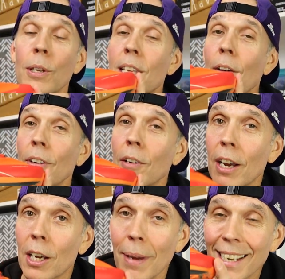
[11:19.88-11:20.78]
would definitely
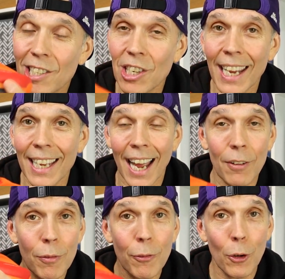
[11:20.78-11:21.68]
recommend checking
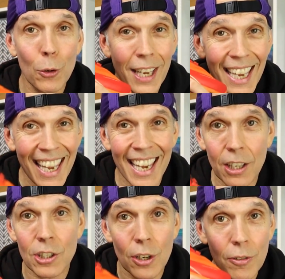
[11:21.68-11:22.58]
out the Fuga
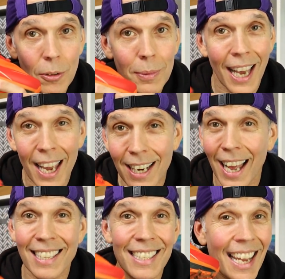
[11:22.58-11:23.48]
EX2 from
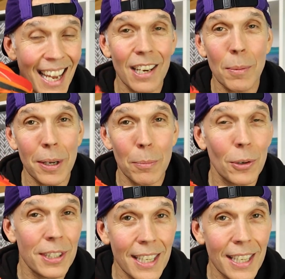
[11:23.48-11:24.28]
Kailas in a bit more